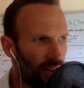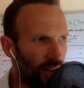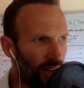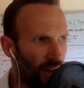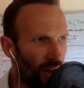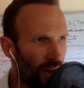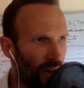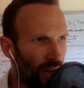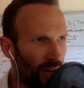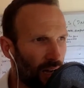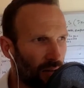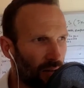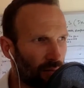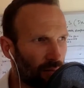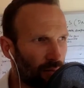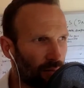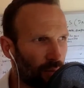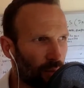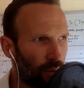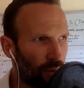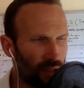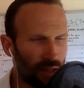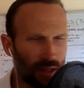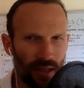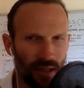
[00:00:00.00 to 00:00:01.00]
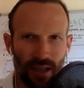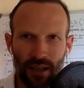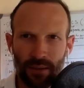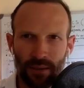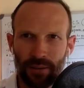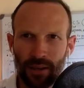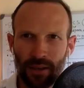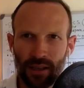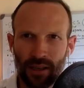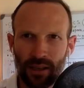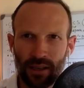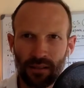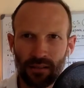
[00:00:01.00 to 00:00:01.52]
um, we're
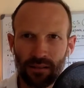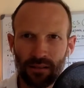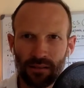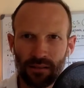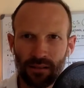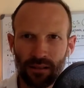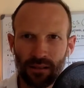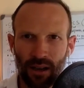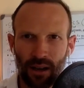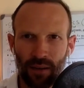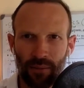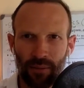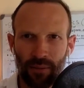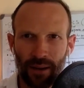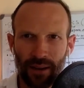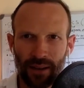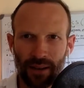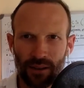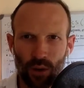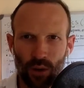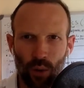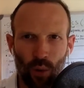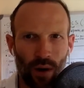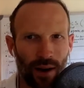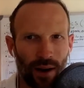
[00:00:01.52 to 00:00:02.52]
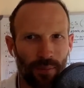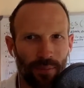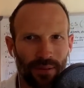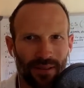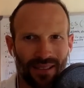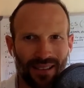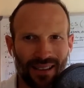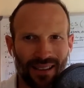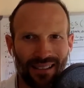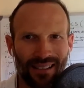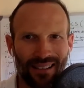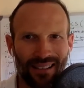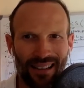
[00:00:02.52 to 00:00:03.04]
sleeping about
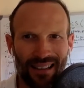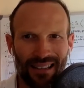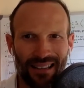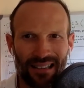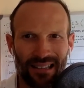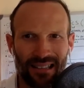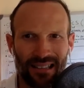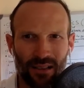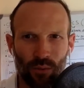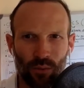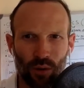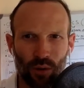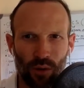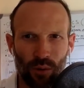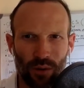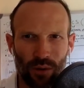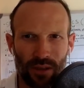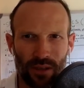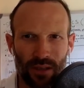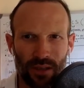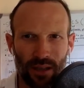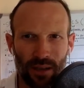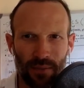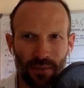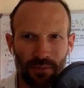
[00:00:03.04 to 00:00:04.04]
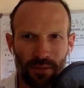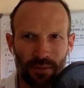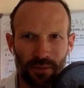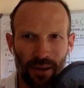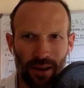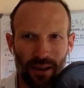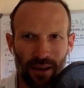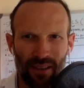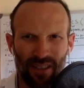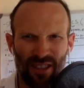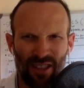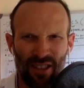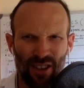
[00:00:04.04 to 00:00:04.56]
20% less than what we slept
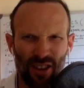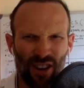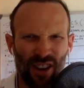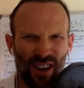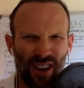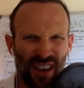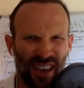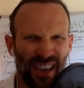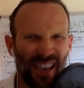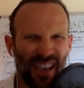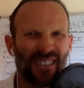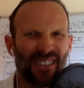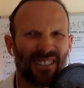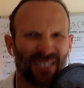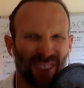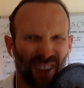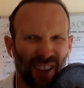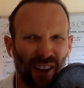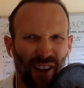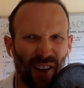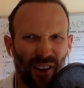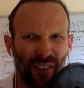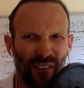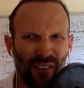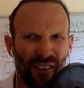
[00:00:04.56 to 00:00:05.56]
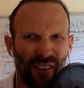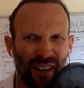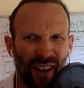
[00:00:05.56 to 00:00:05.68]
about 30 years ago.